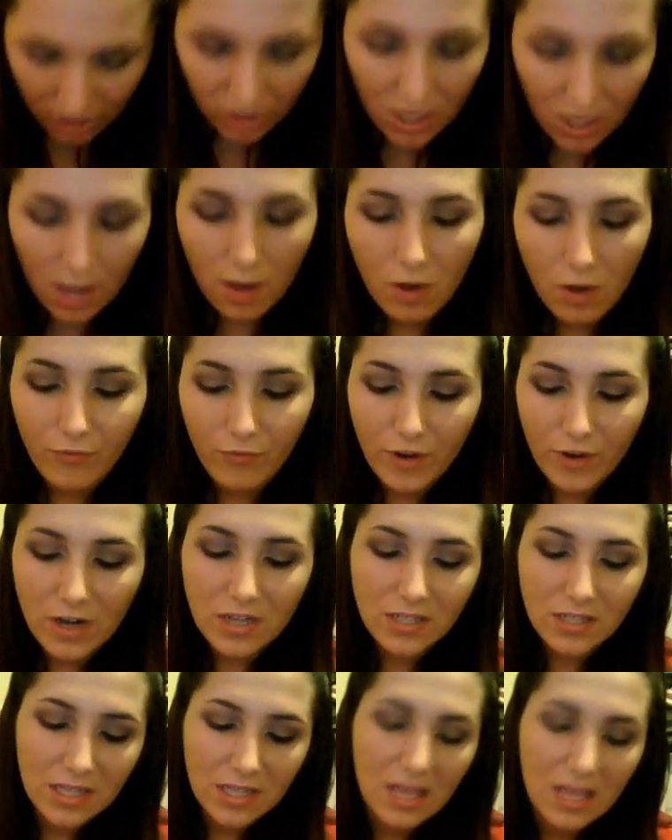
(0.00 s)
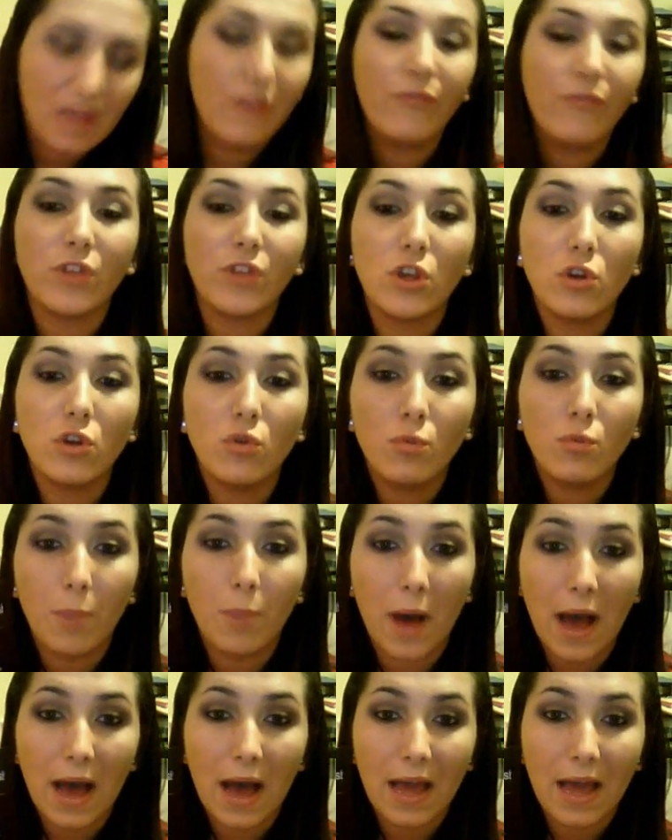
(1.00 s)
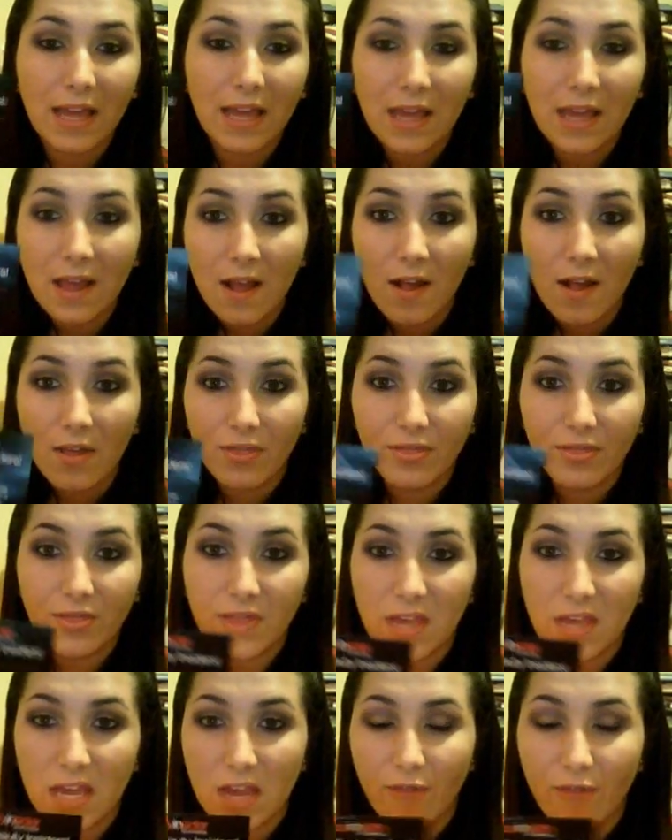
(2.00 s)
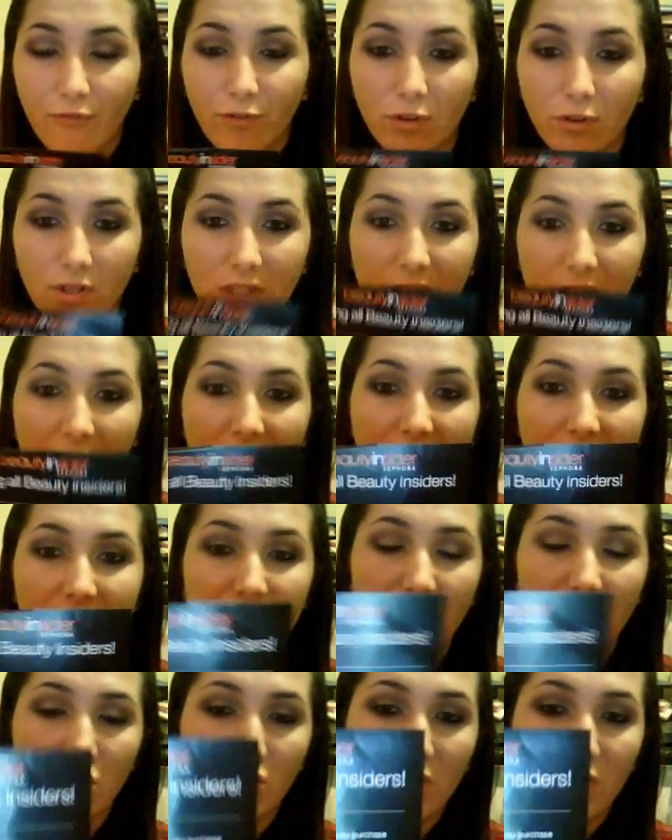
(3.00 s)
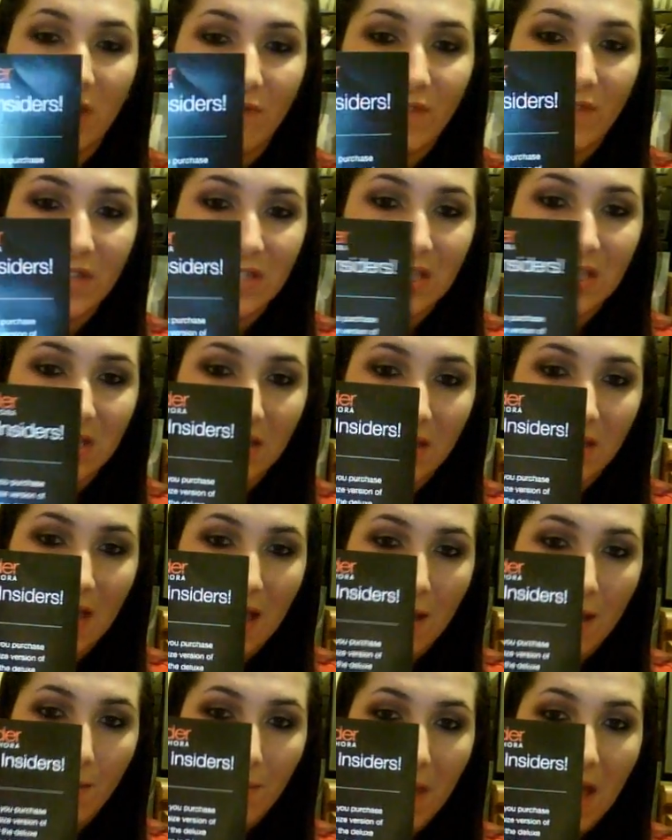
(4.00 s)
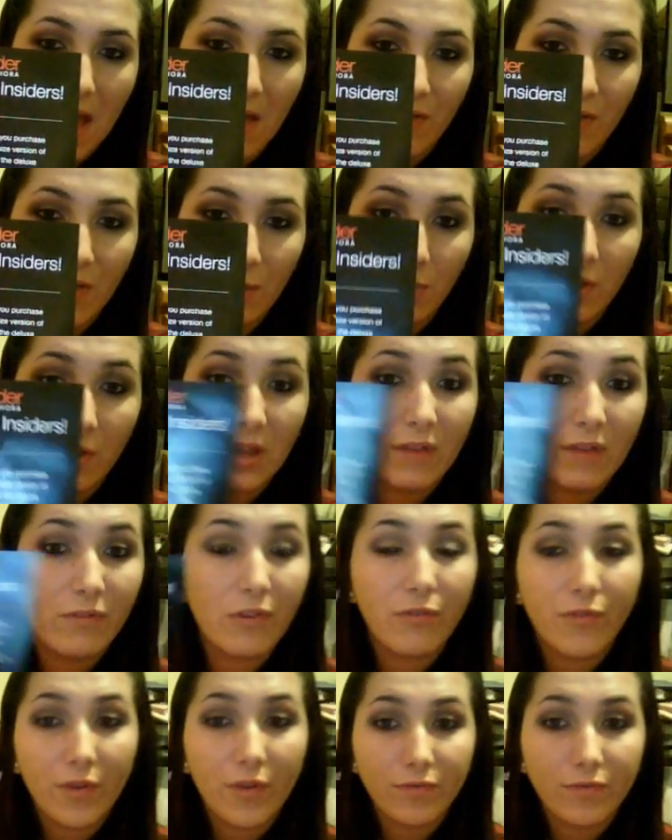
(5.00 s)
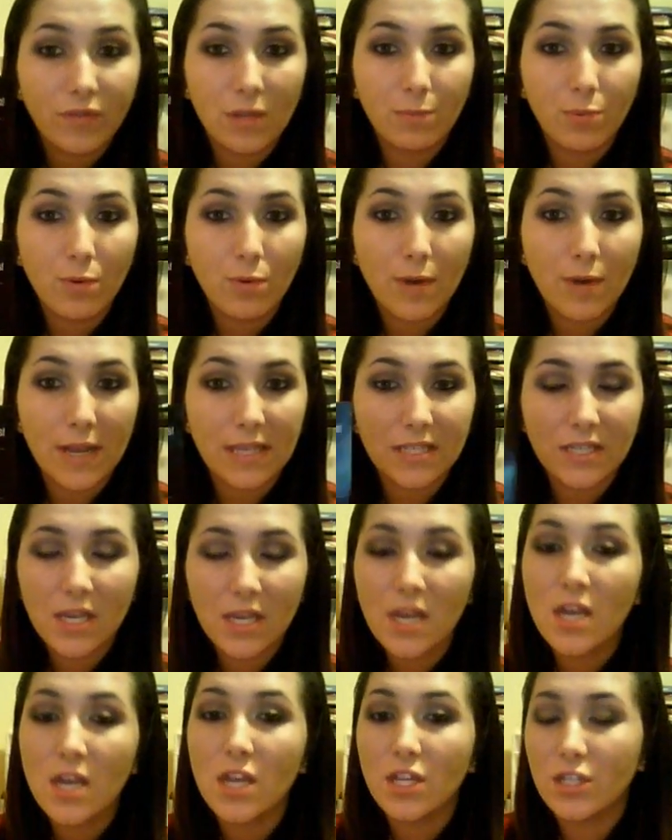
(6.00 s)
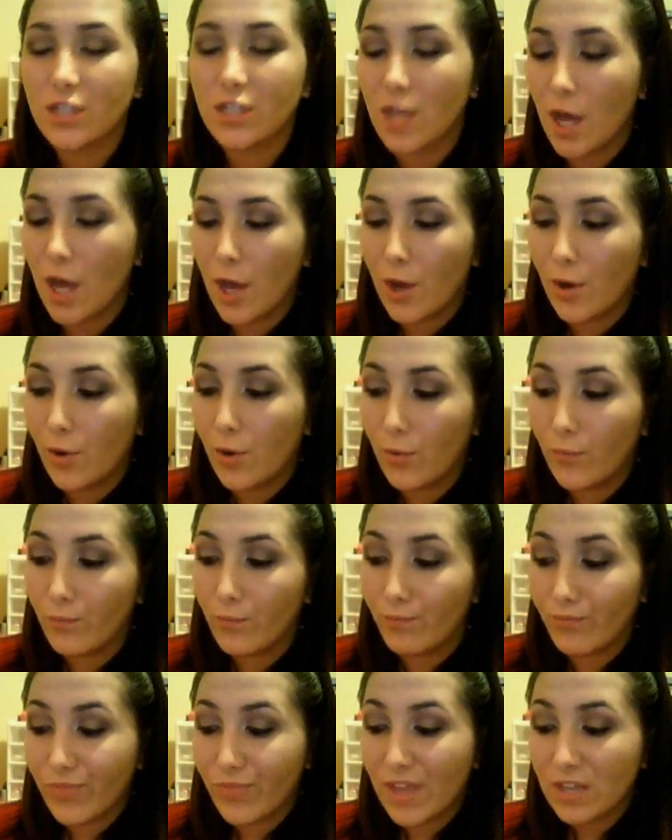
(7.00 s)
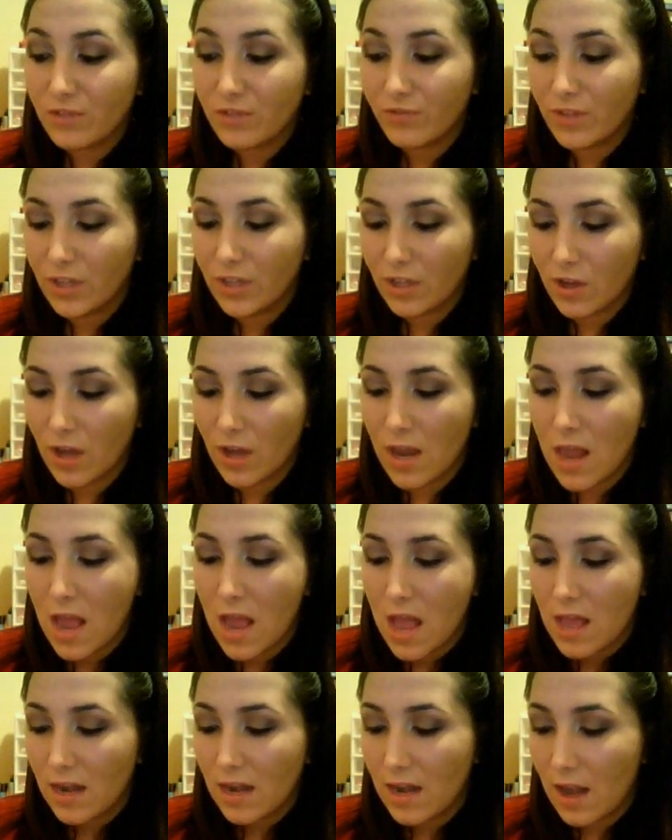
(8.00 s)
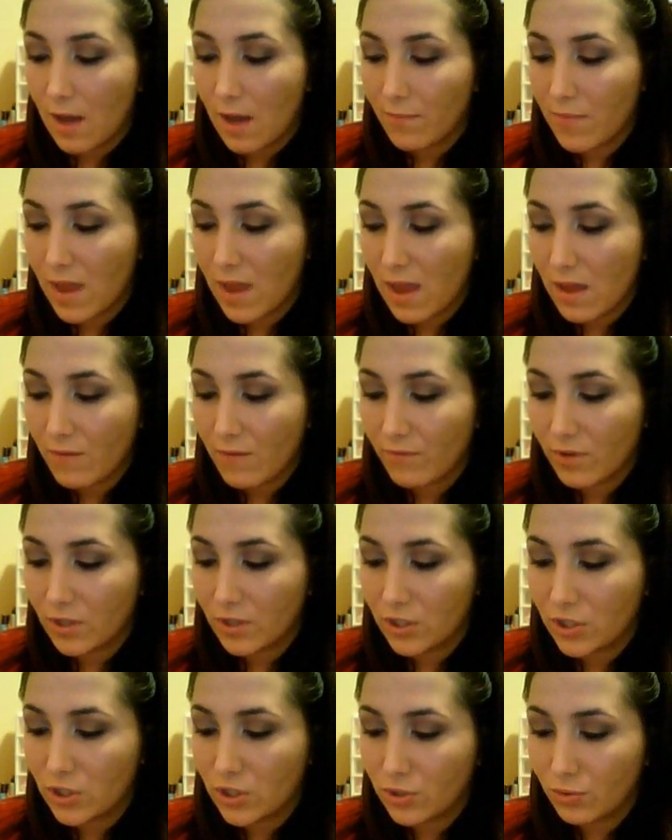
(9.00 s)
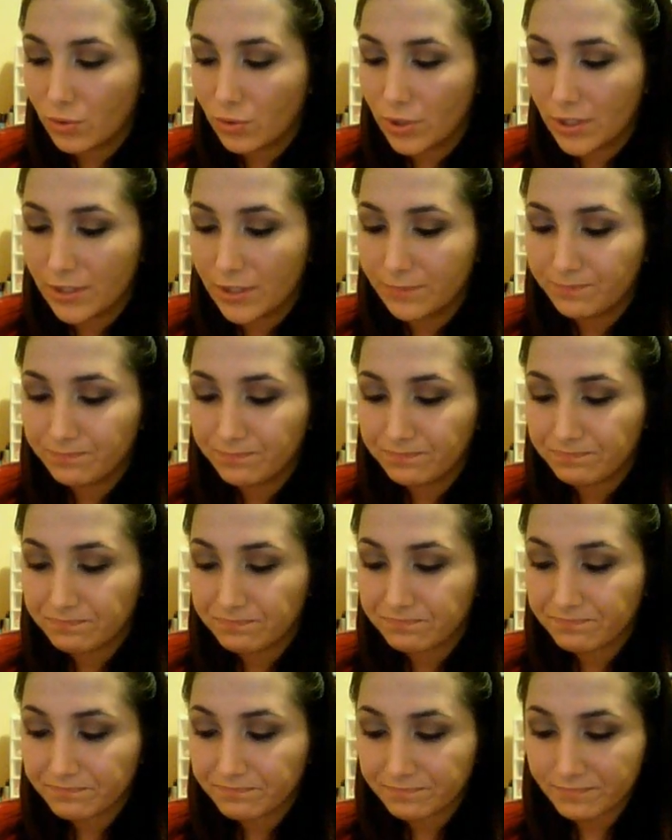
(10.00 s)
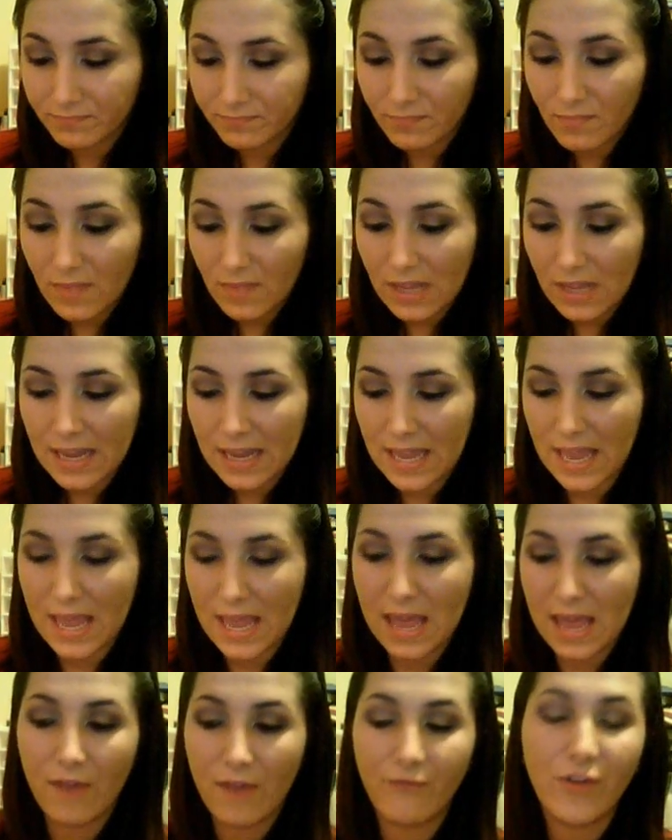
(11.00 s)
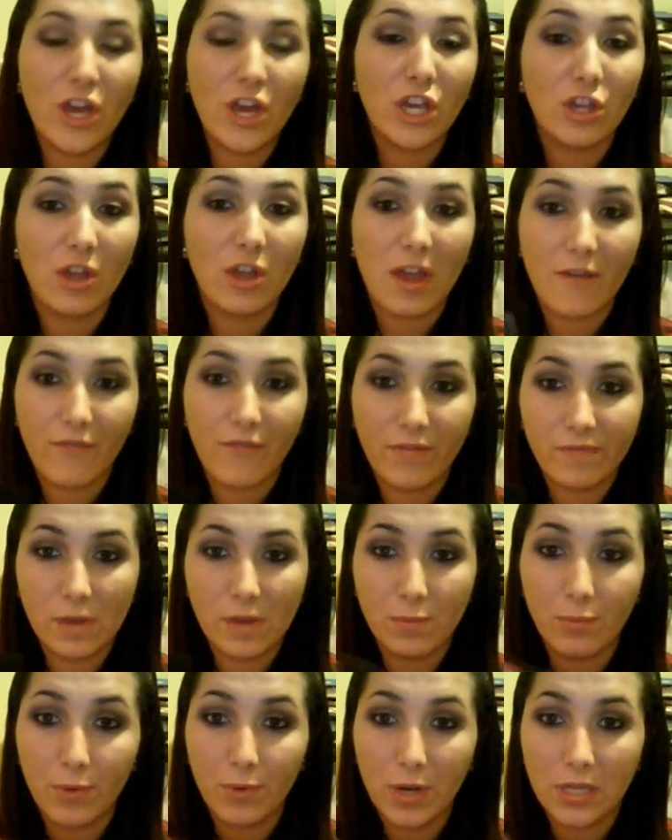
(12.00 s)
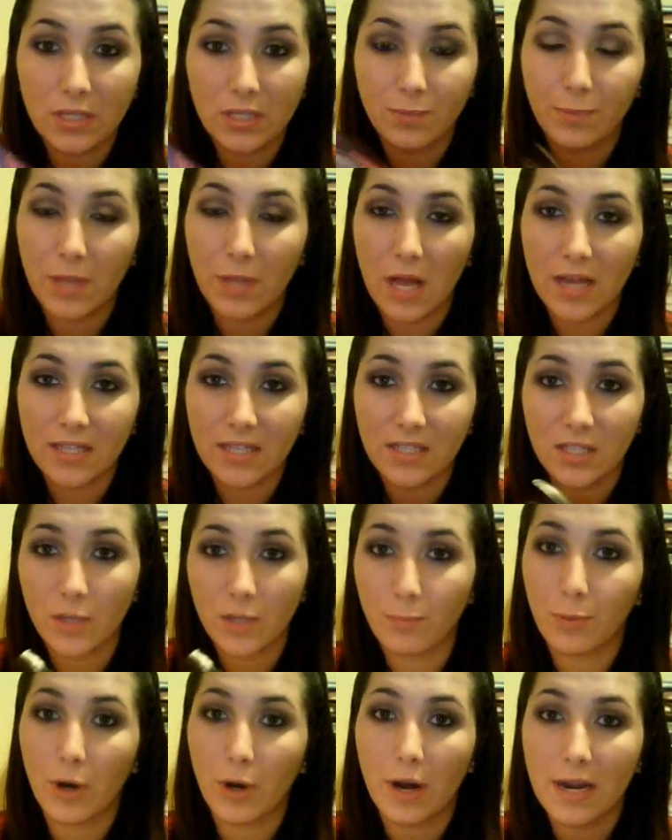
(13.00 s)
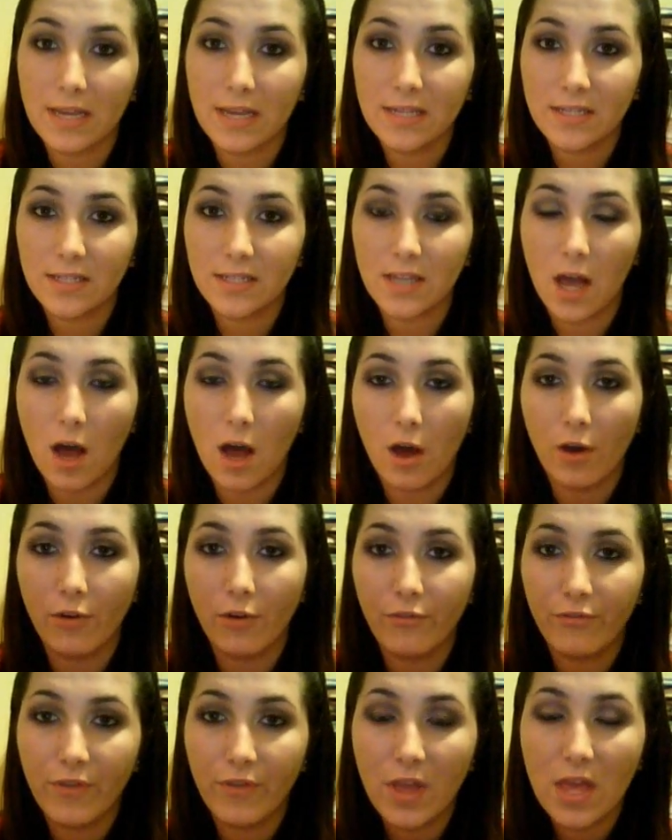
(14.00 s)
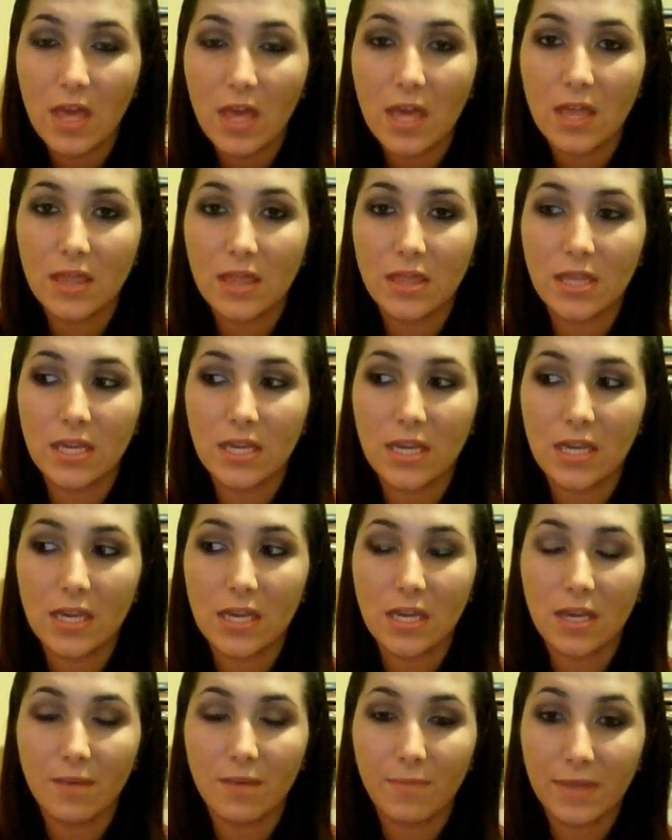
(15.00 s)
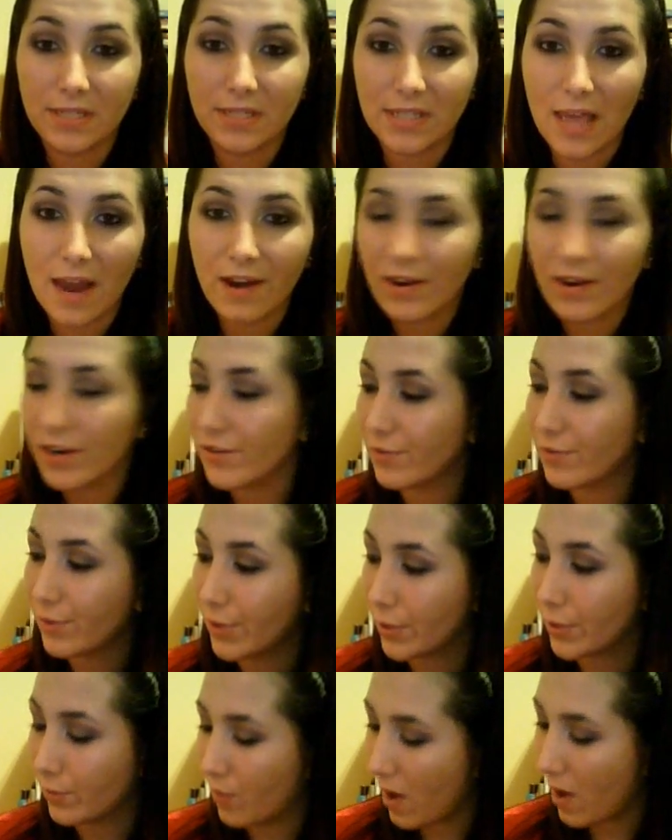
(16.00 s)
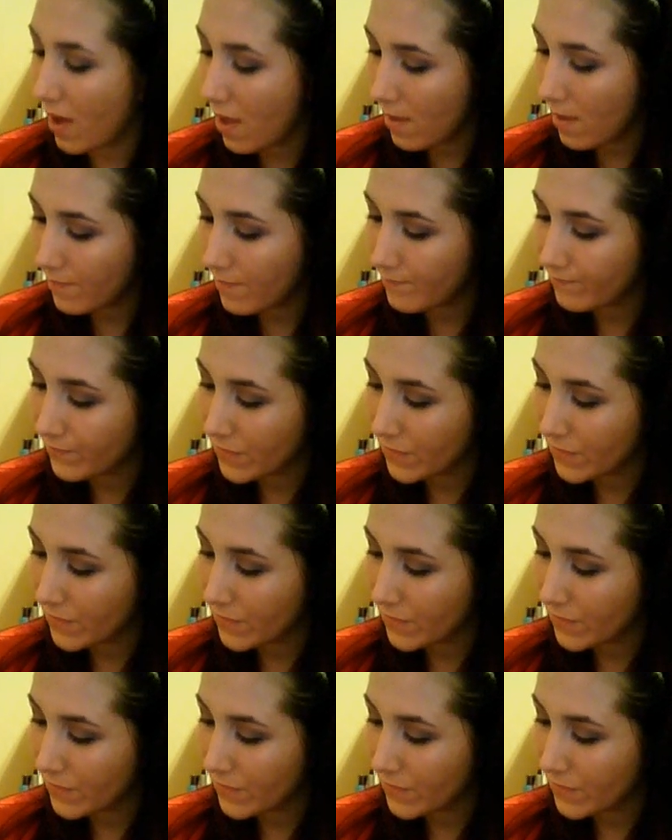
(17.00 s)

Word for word: So first if you buy D full size, you can give it to them and they will give you 50 points. So that's really good. Now I'm not really sure if you get 50 points plus the price of the mascara or what,